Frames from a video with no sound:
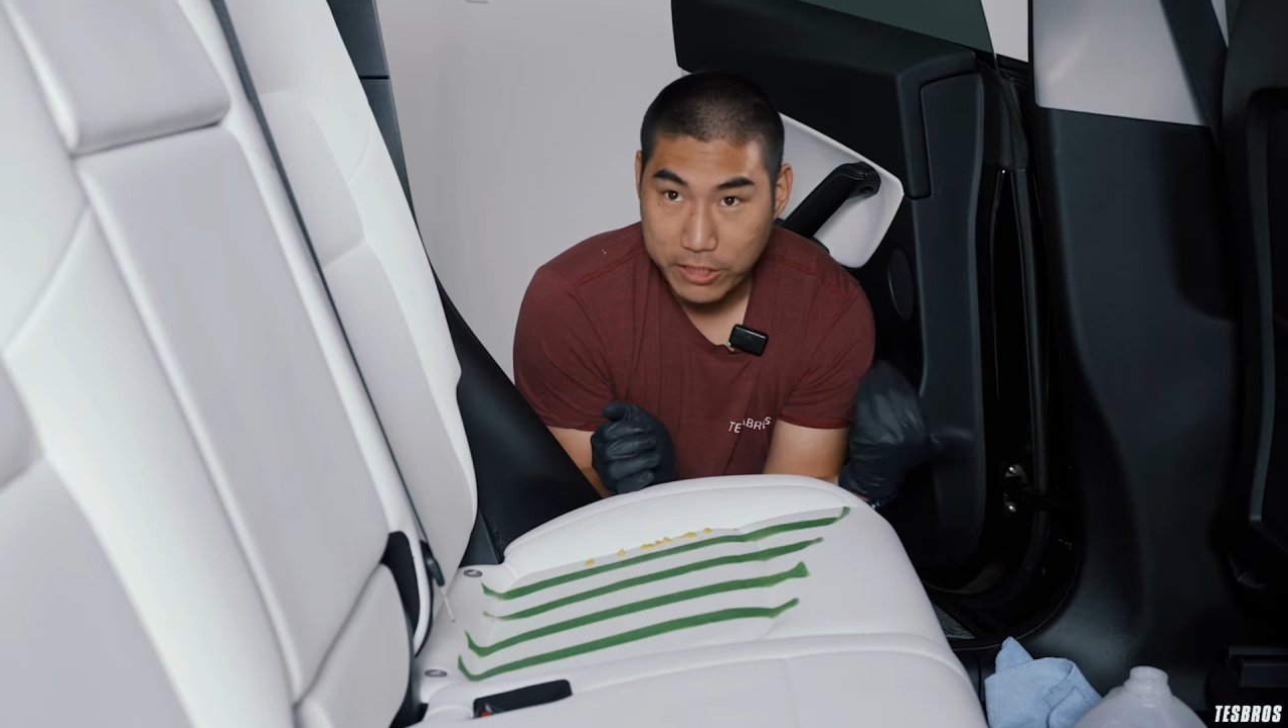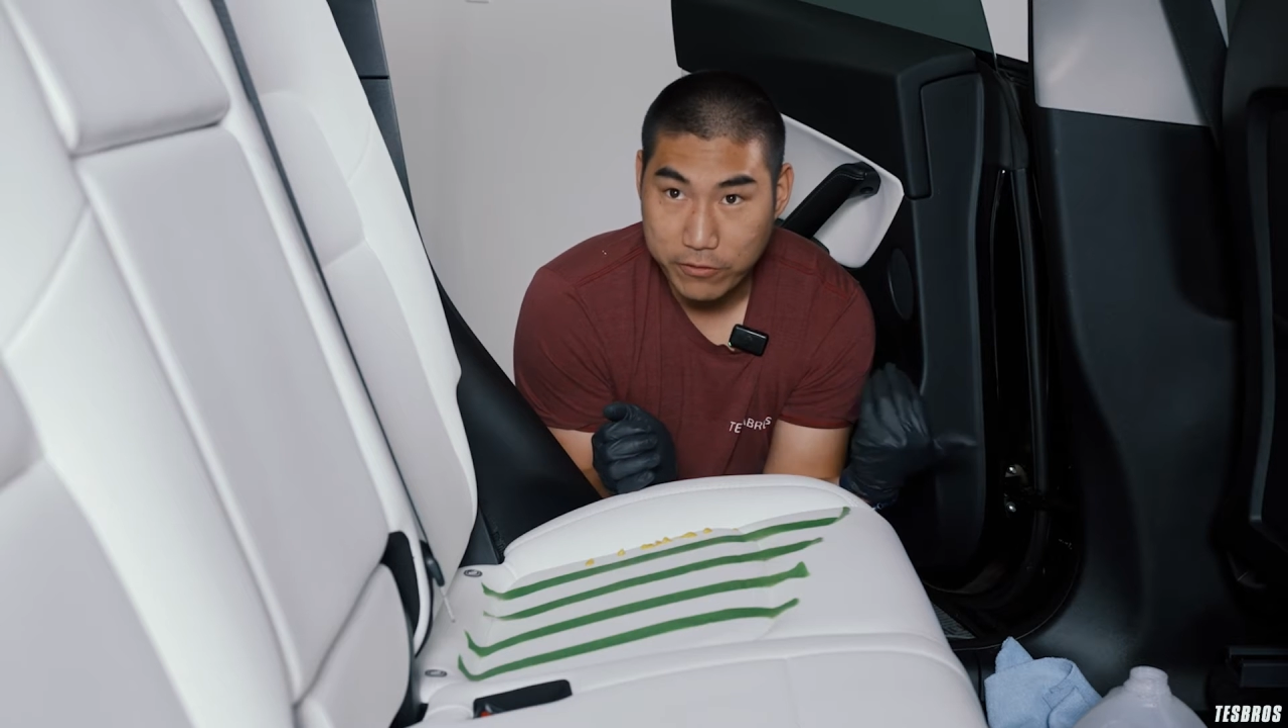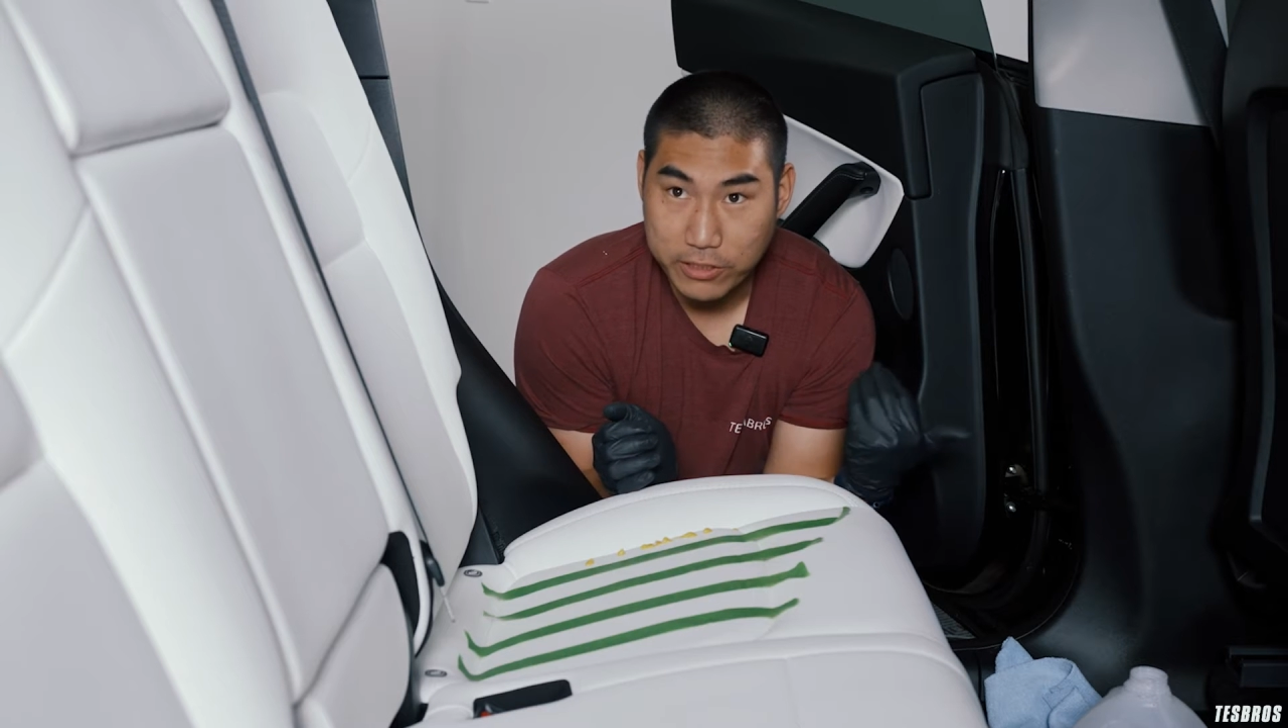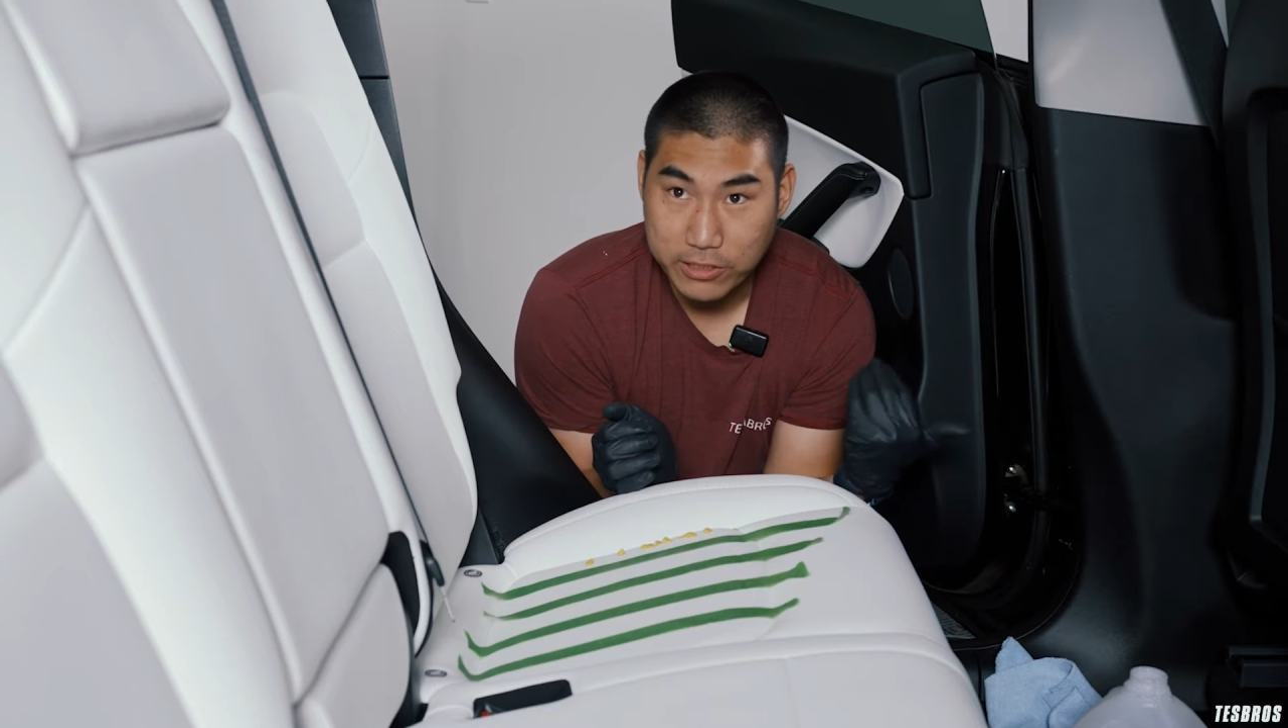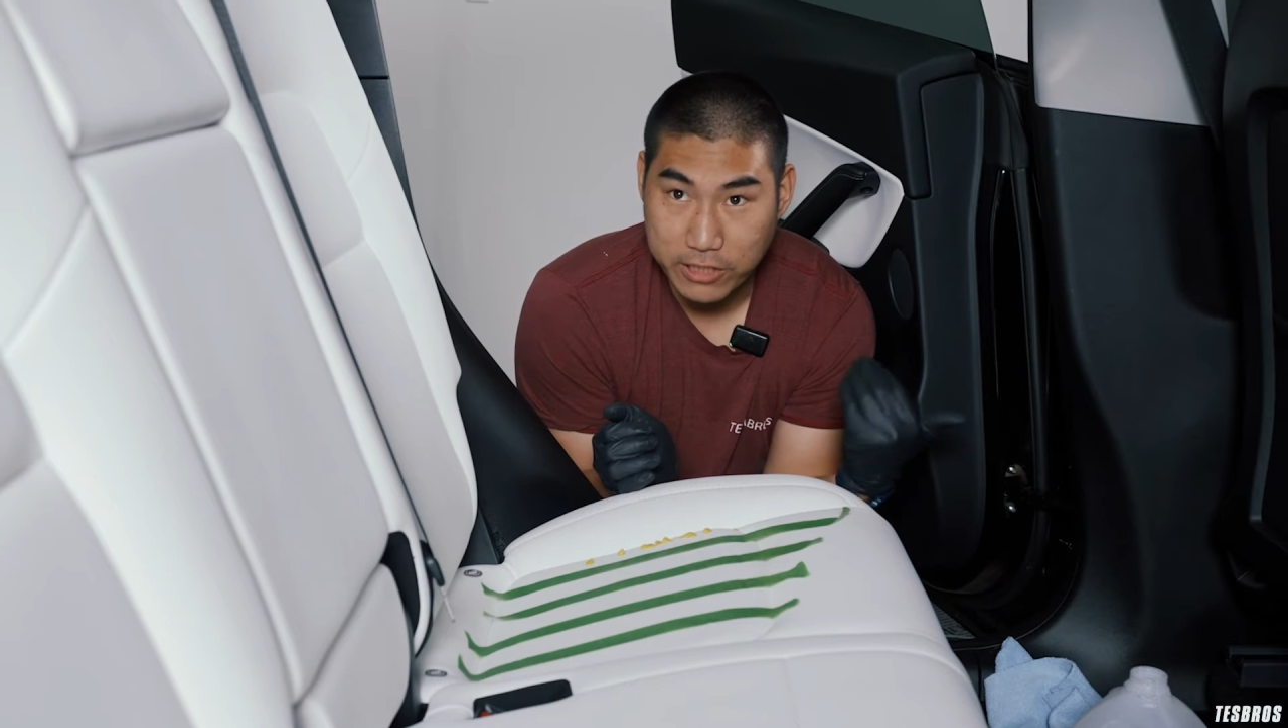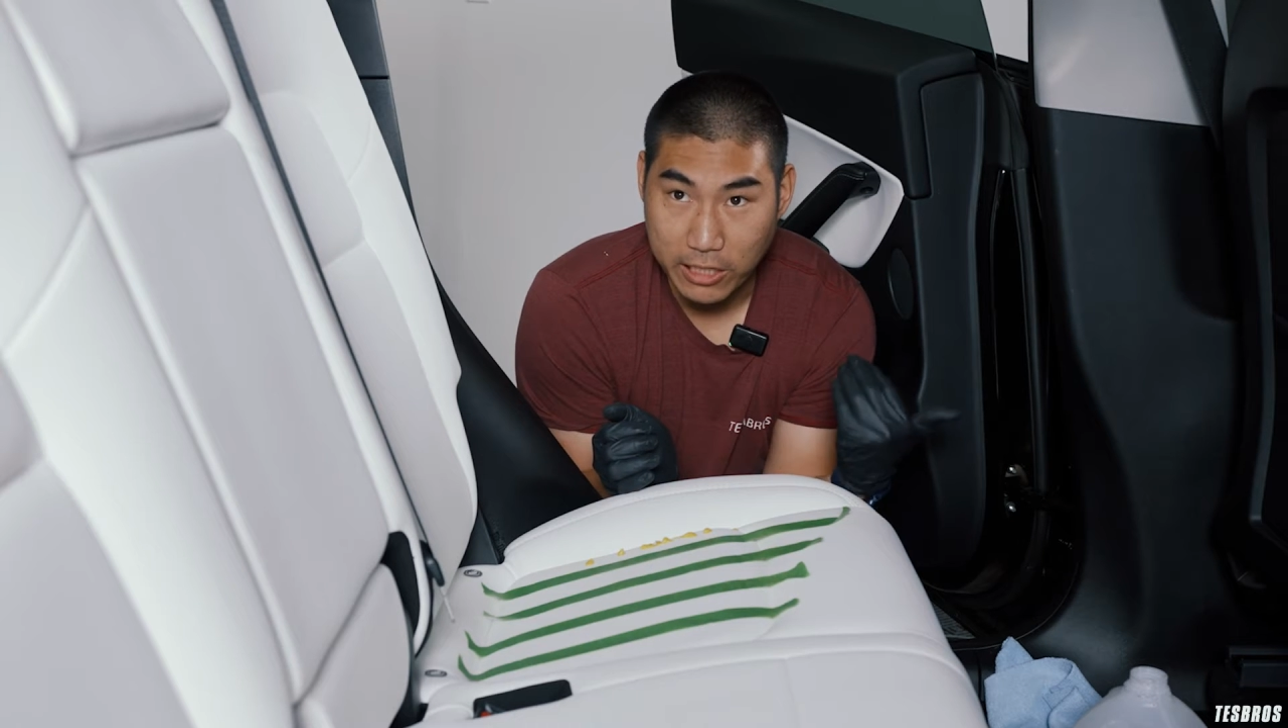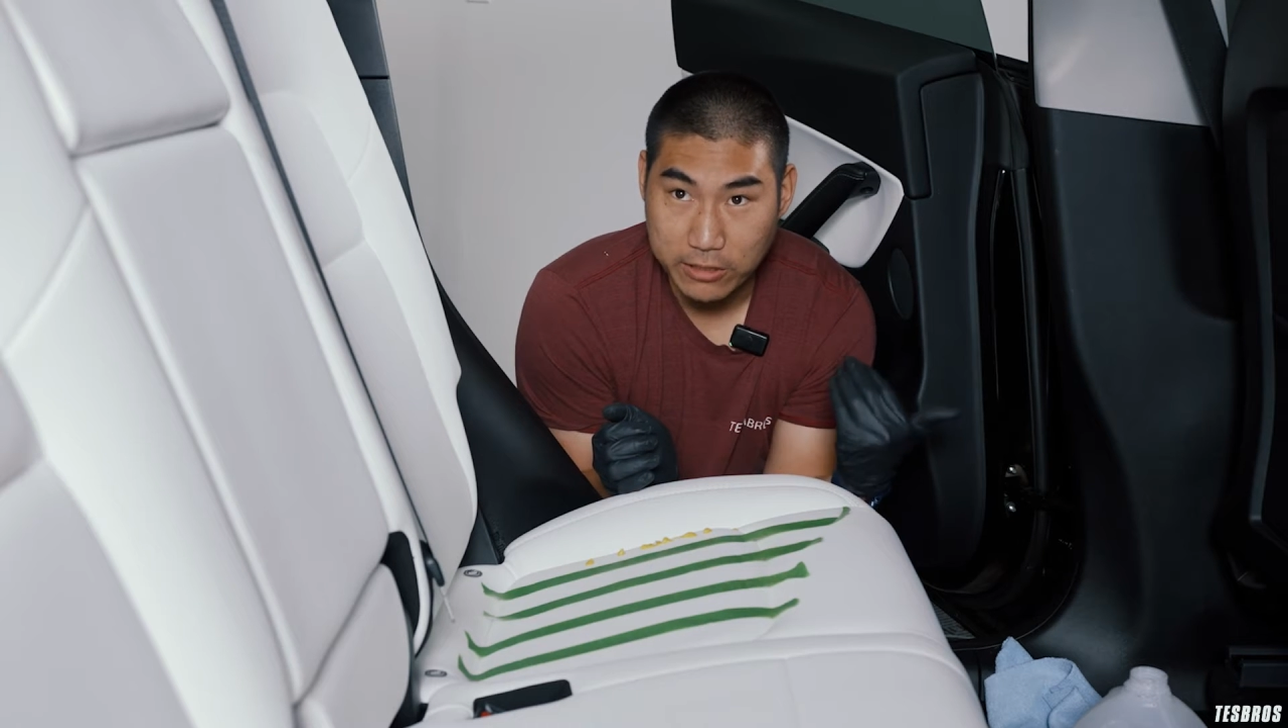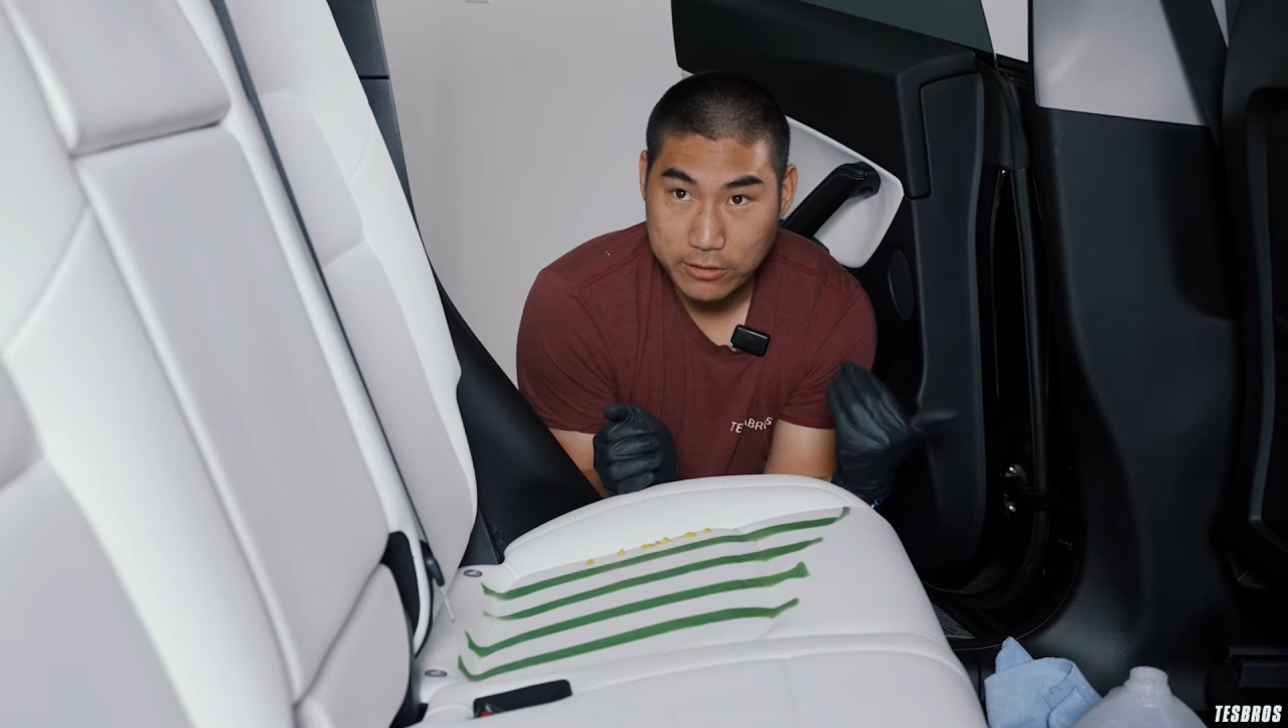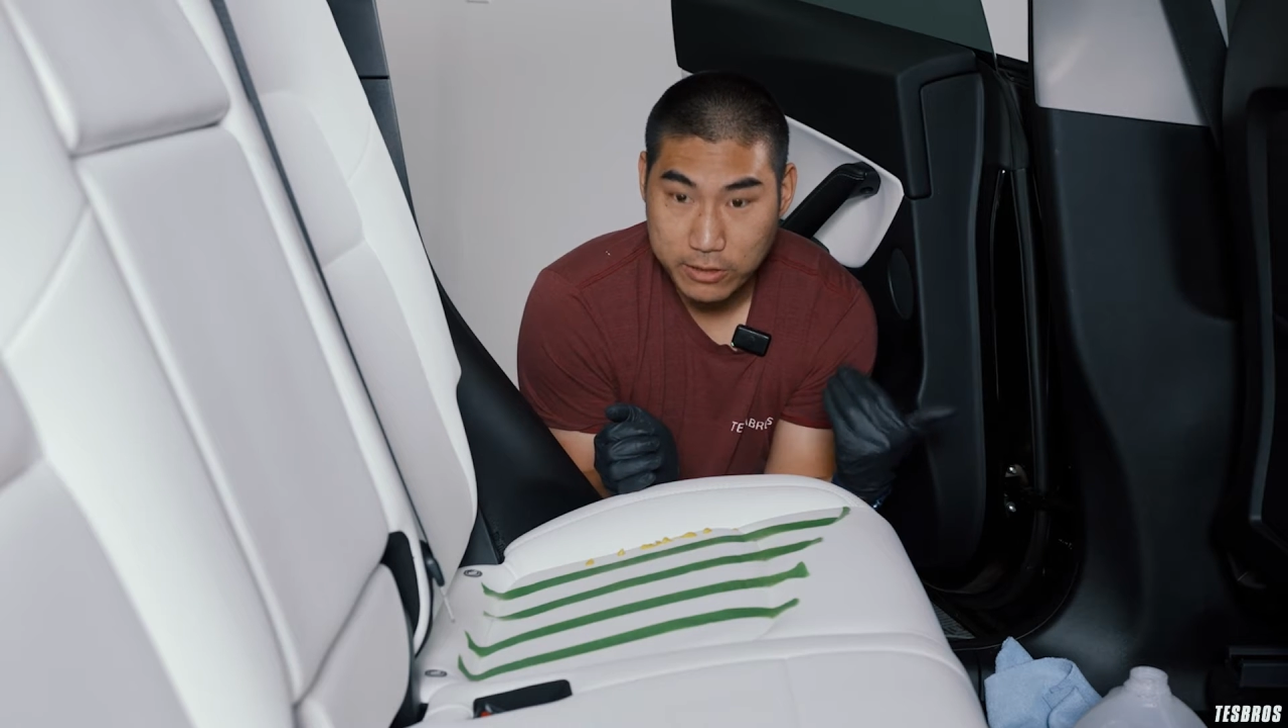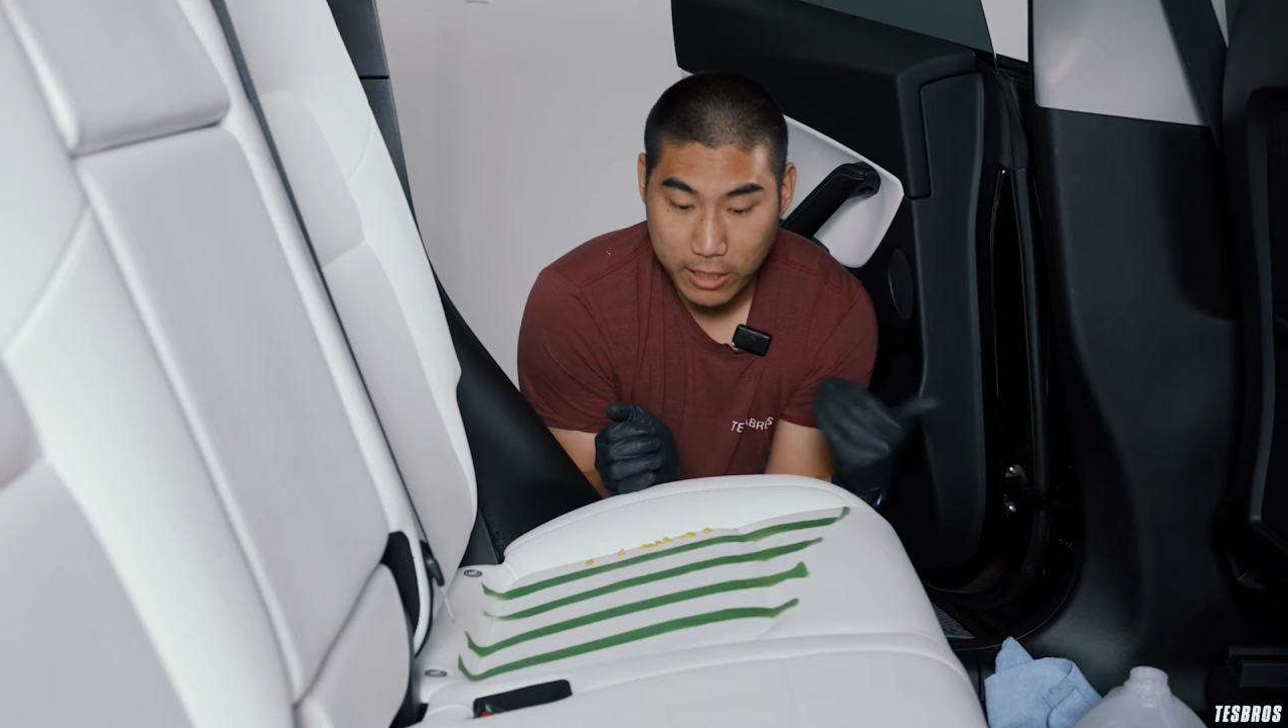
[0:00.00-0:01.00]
if it stains.